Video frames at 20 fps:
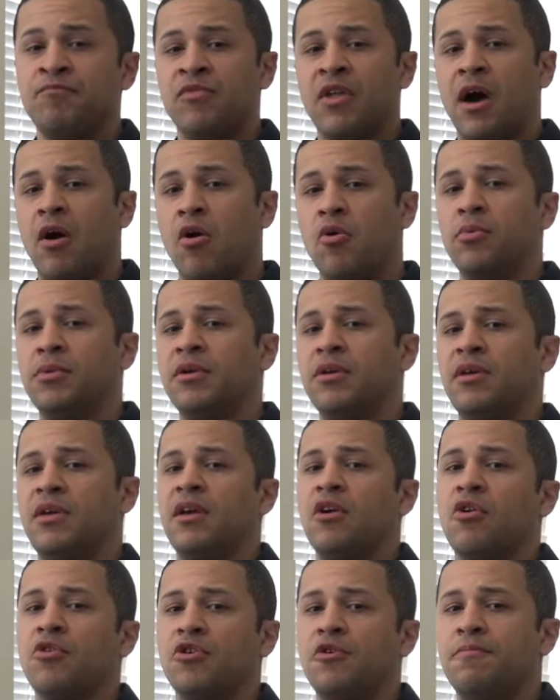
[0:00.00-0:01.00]
Not
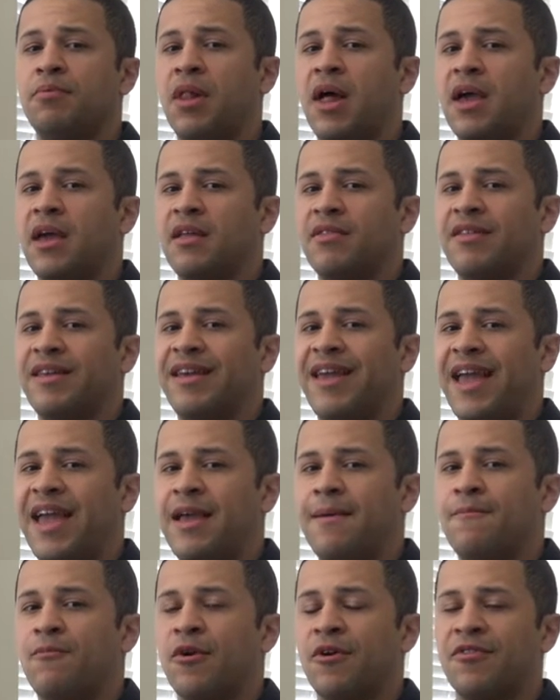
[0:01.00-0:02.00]
only are you playing the
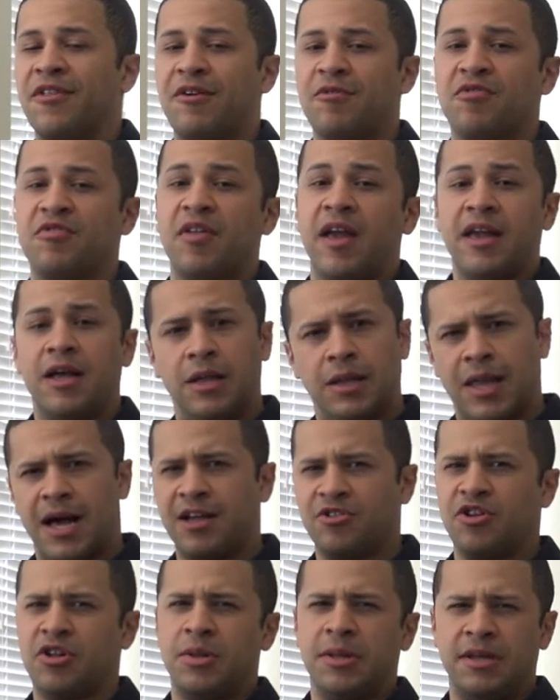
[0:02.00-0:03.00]
game where they're
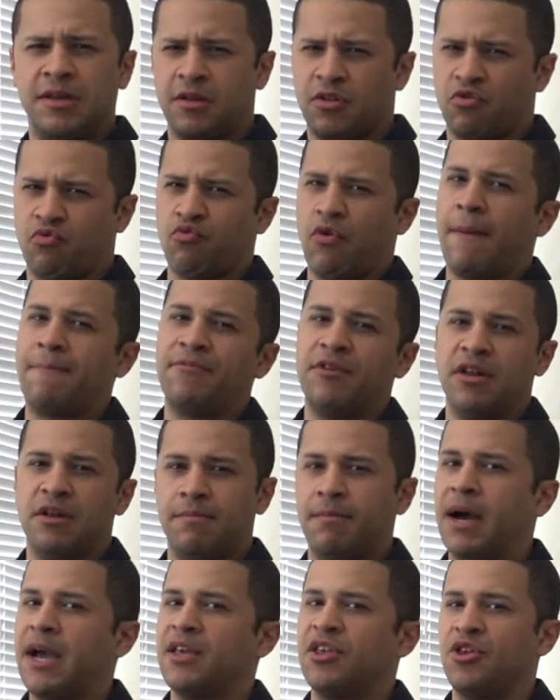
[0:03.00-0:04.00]
psychologically
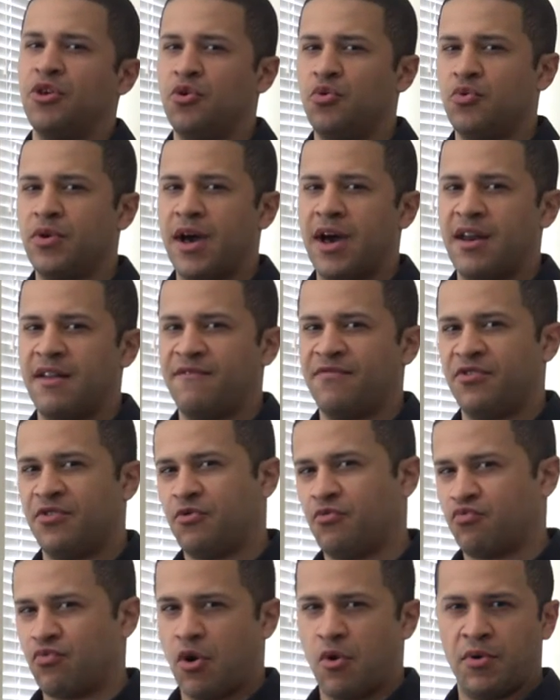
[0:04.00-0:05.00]
disrupted by you kind of
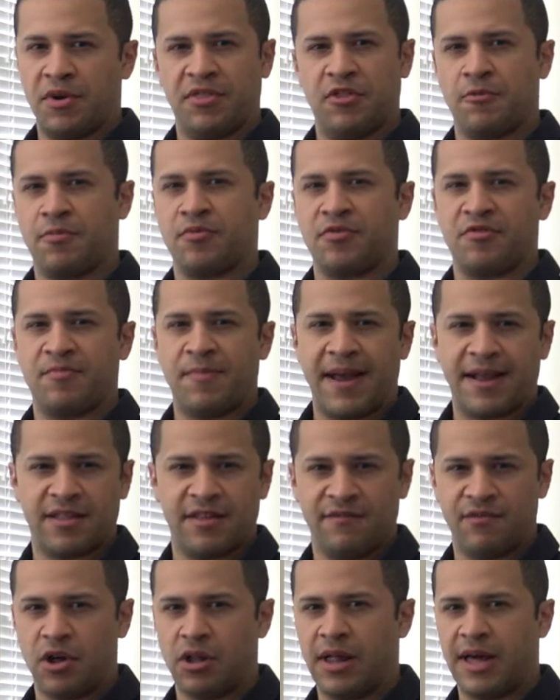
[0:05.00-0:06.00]
throwing their
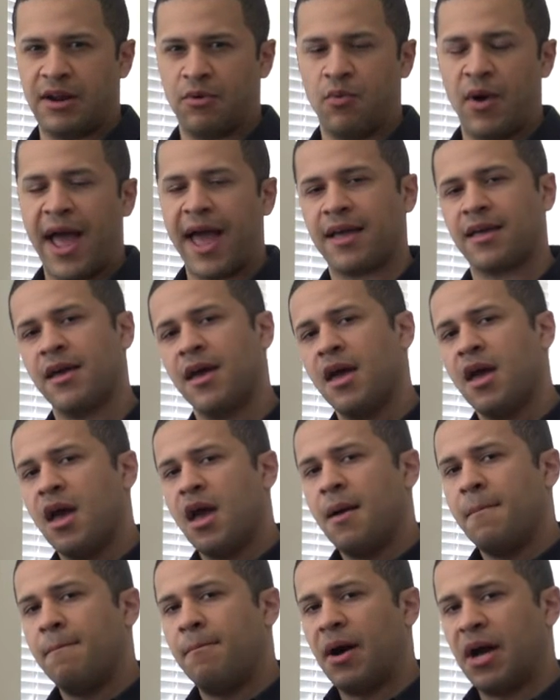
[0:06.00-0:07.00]
perspective all out of whack,
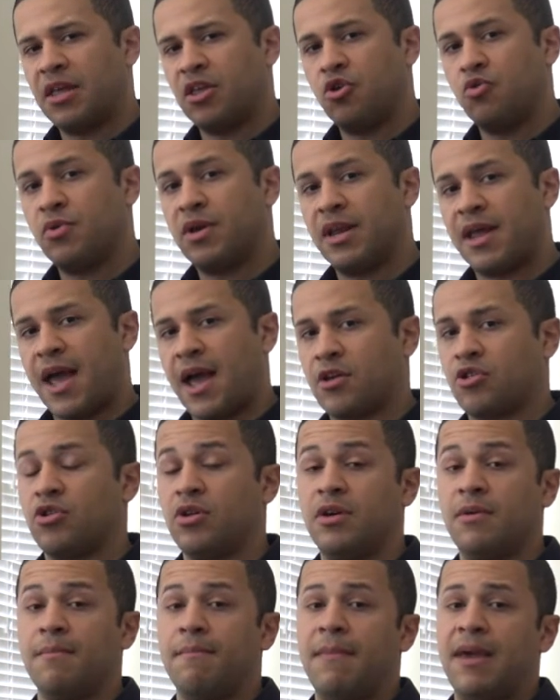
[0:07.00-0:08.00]
but you can
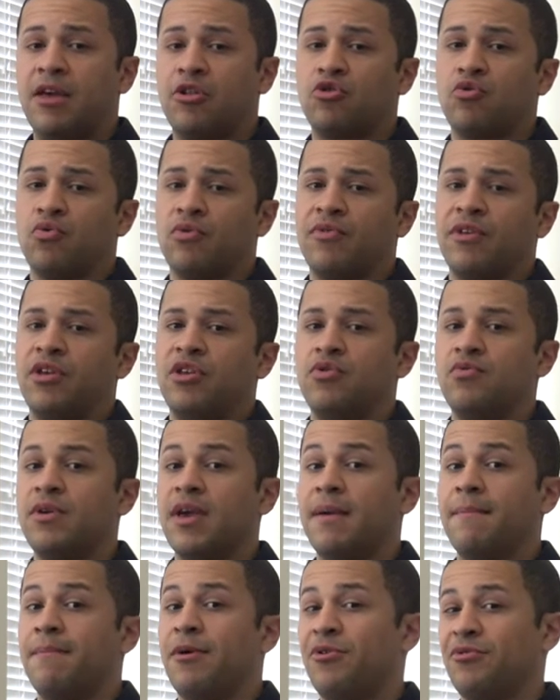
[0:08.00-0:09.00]
actually make sure that you
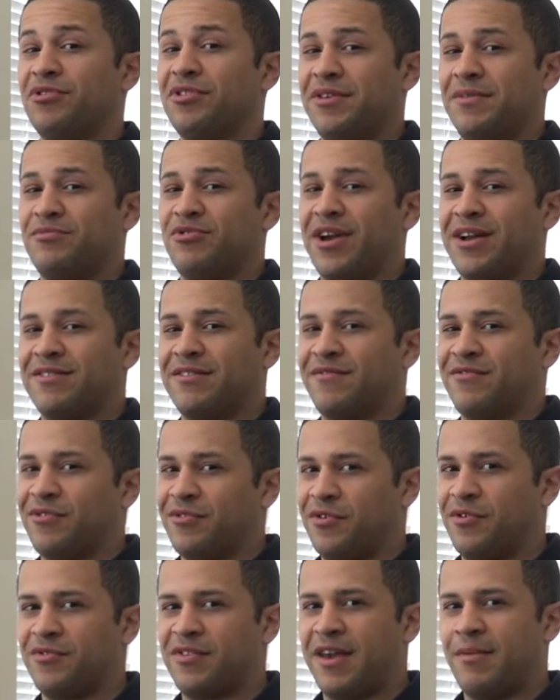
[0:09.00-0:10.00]
get most of the objectives
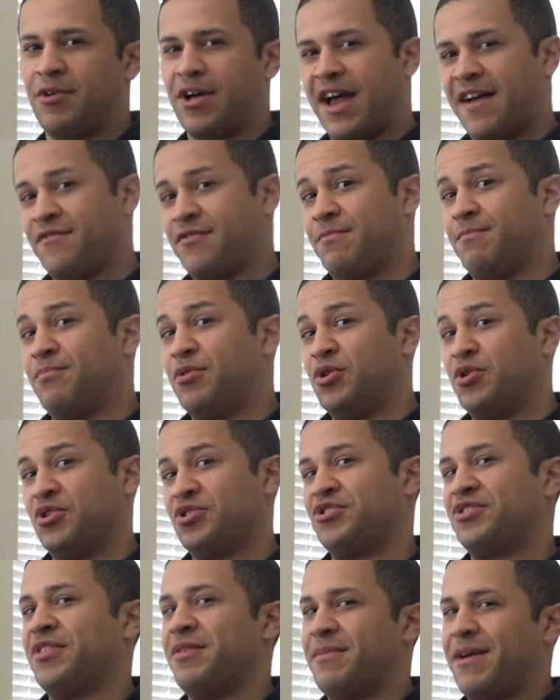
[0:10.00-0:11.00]
on your table half and
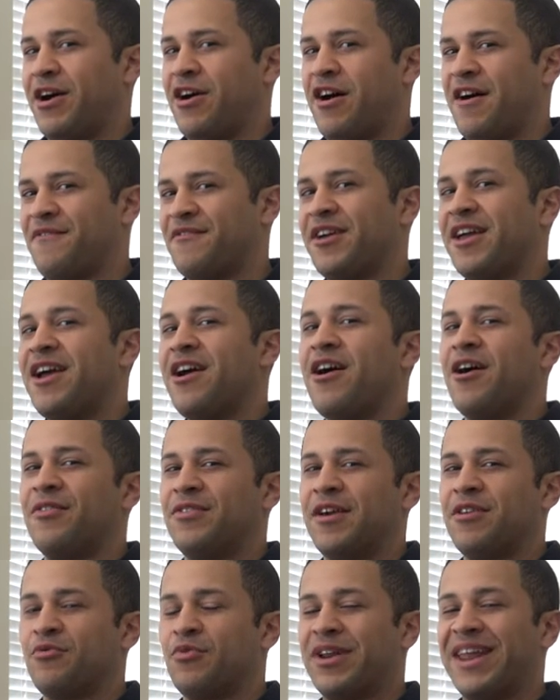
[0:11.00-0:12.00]
push them off on
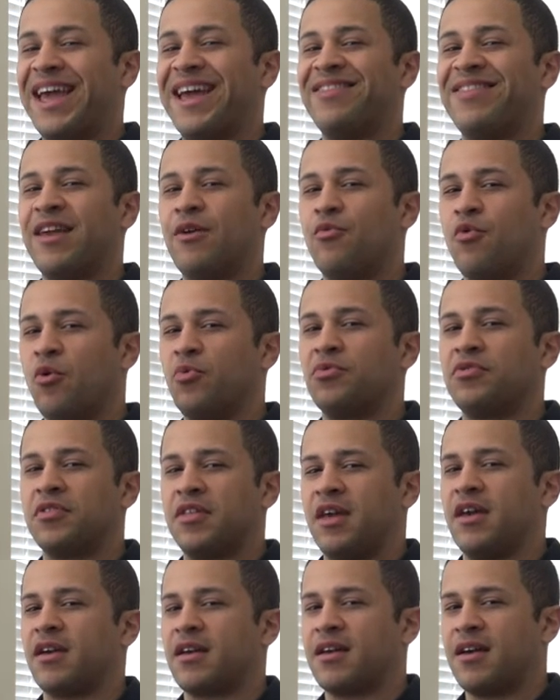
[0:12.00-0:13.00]
the other one, and they won't
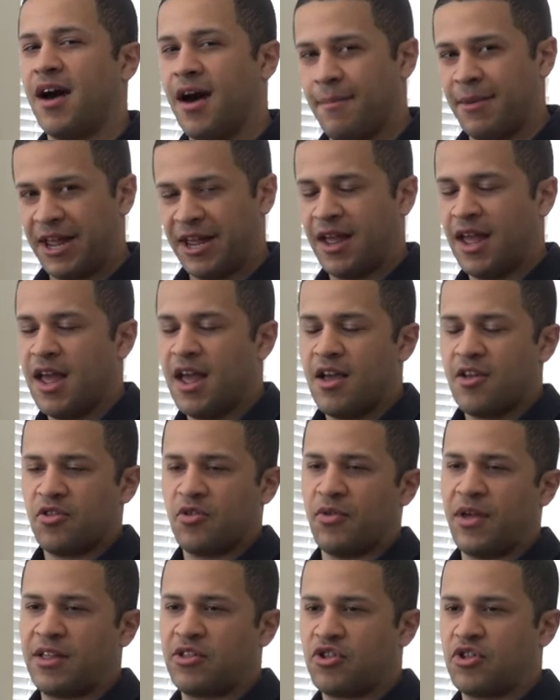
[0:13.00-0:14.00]
see it coming.
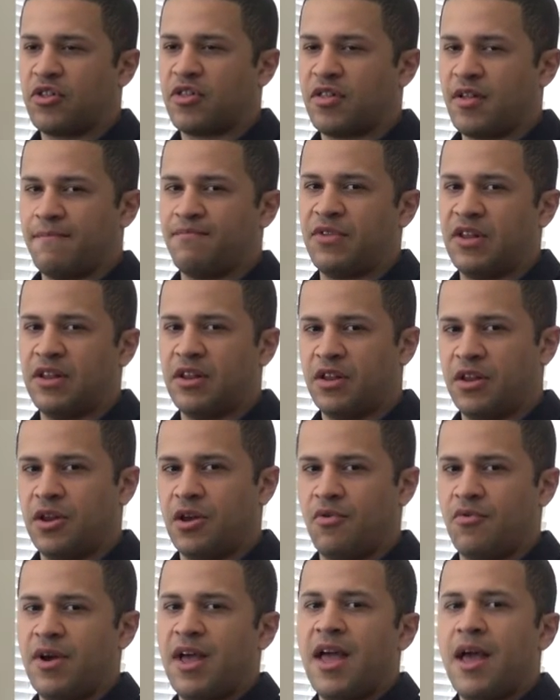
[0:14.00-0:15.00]
So that's just something to
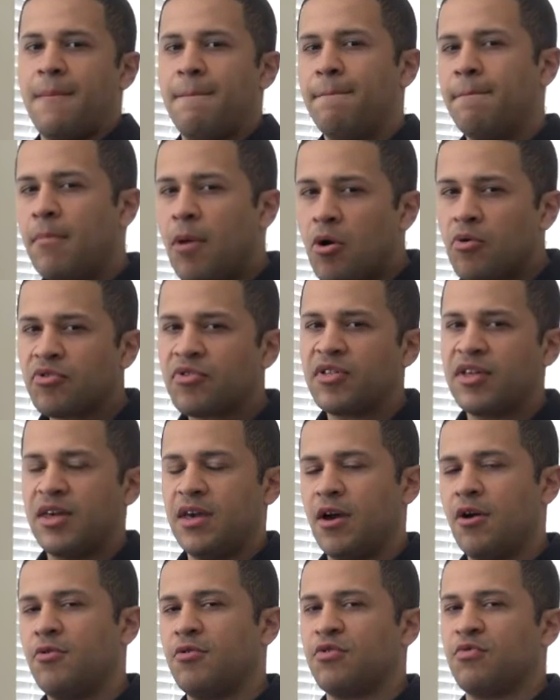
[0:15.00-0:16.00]
note. Most
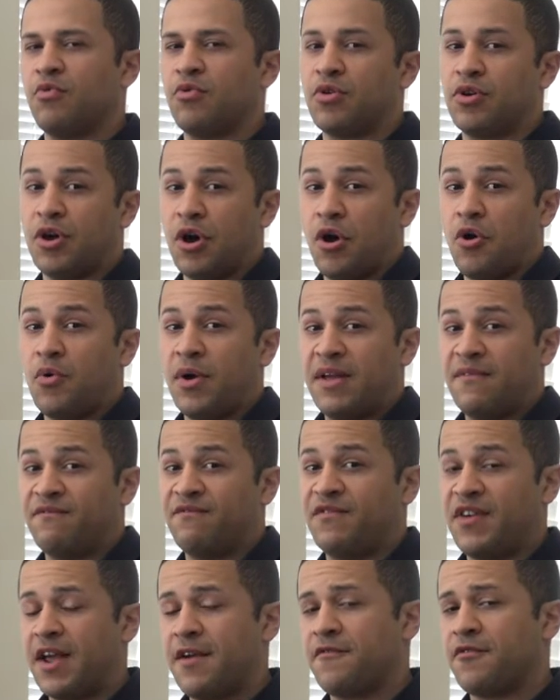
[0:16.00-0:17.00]
TOs will go in
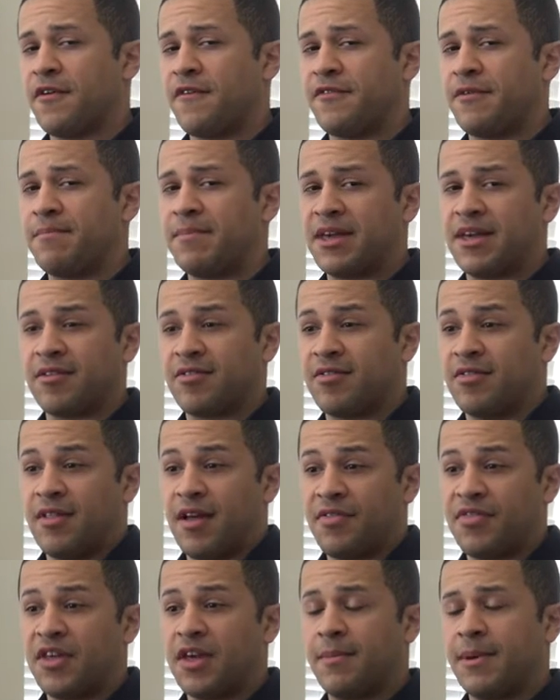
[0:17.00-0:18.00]
favor of it because
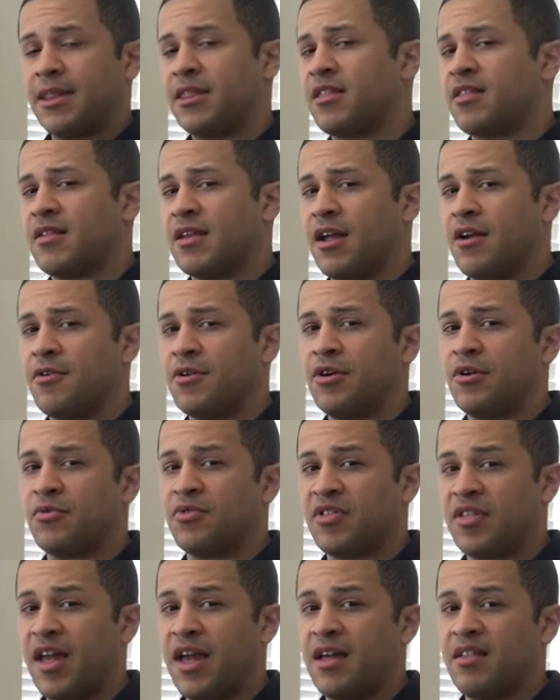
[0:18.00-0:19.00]
nothing about the scenario
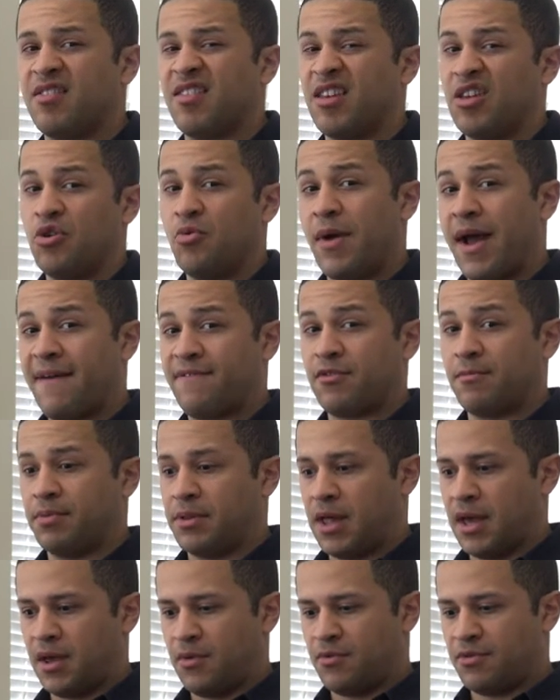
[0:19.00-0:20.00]
says that you have to
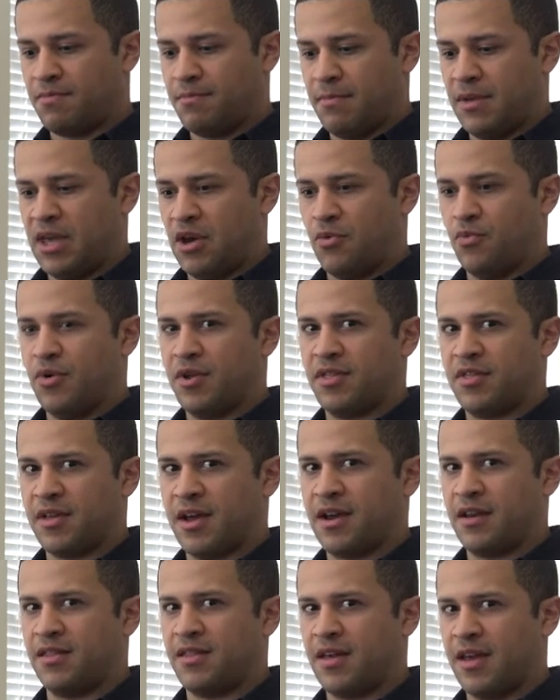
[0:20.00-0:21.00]
play with me on one
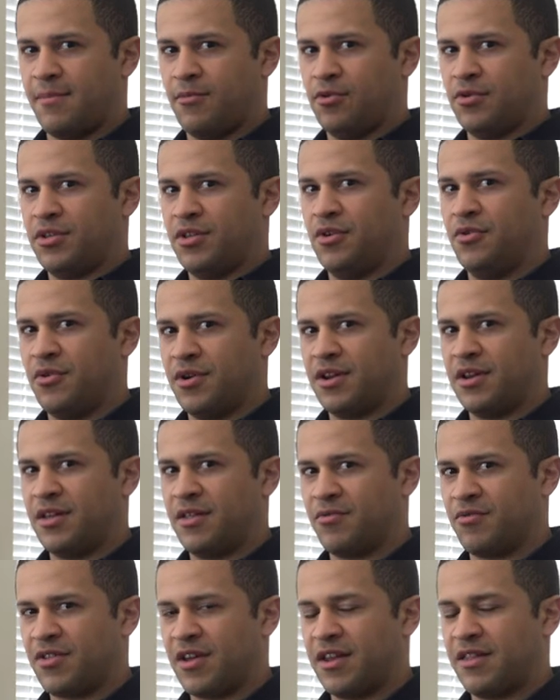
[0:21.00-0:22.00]
side of the table and you on
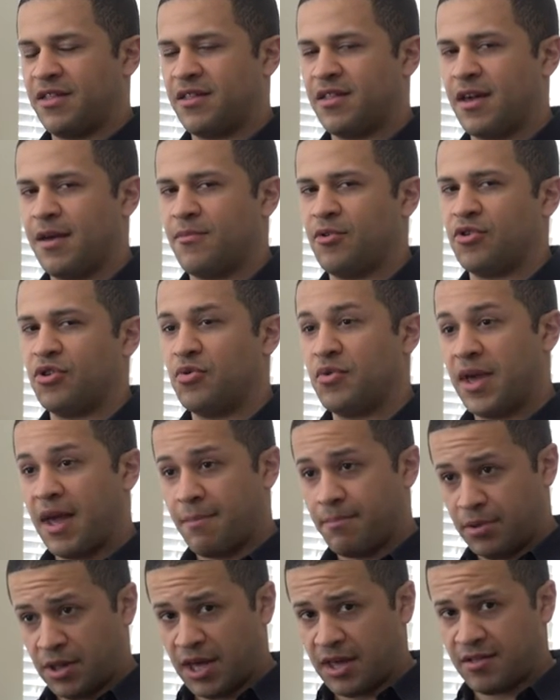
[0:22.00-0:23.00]
another side of the table. You
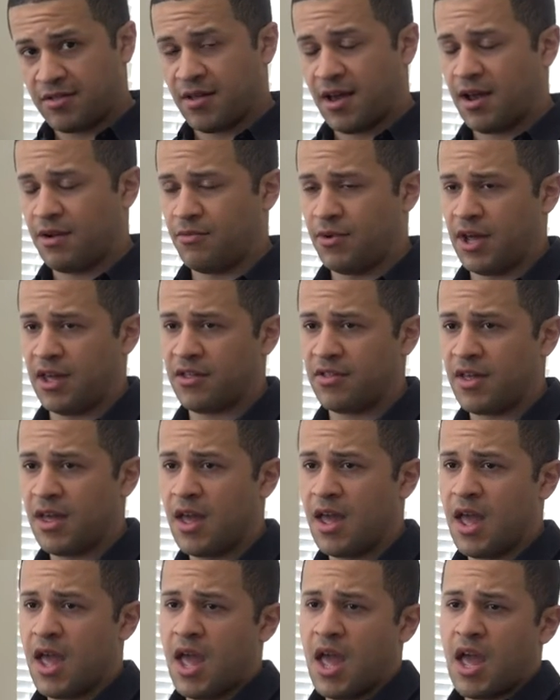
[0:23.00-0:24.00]
can play sideways.
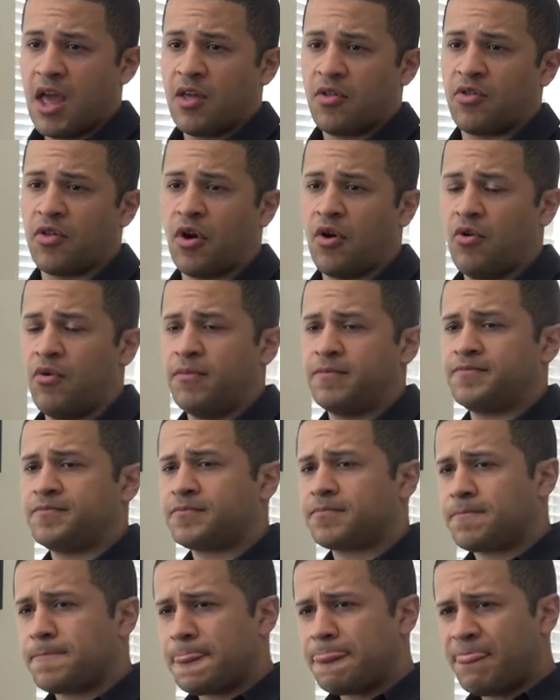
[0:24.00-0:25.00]
So
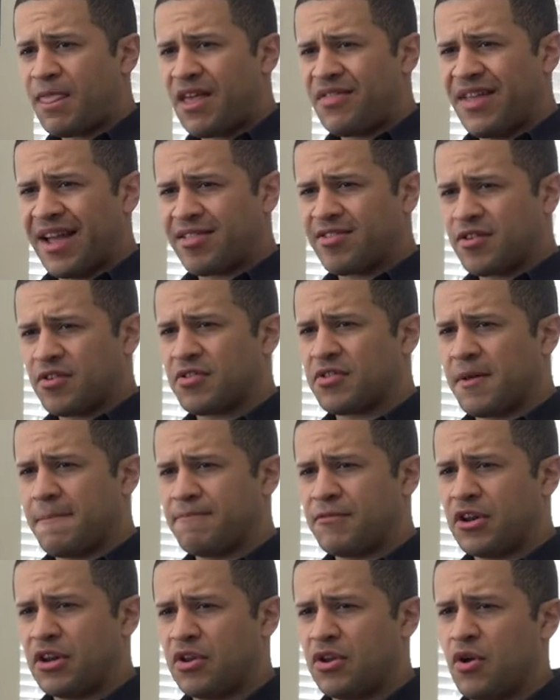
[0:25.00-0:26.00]
that's just
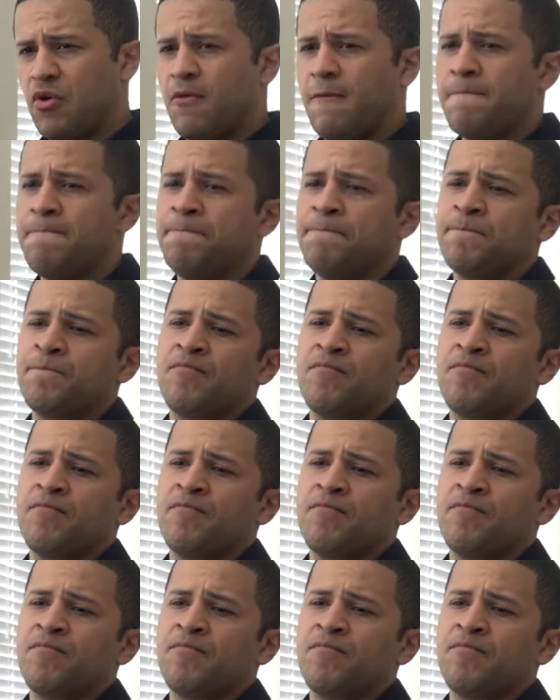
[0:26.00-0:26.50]
something to note.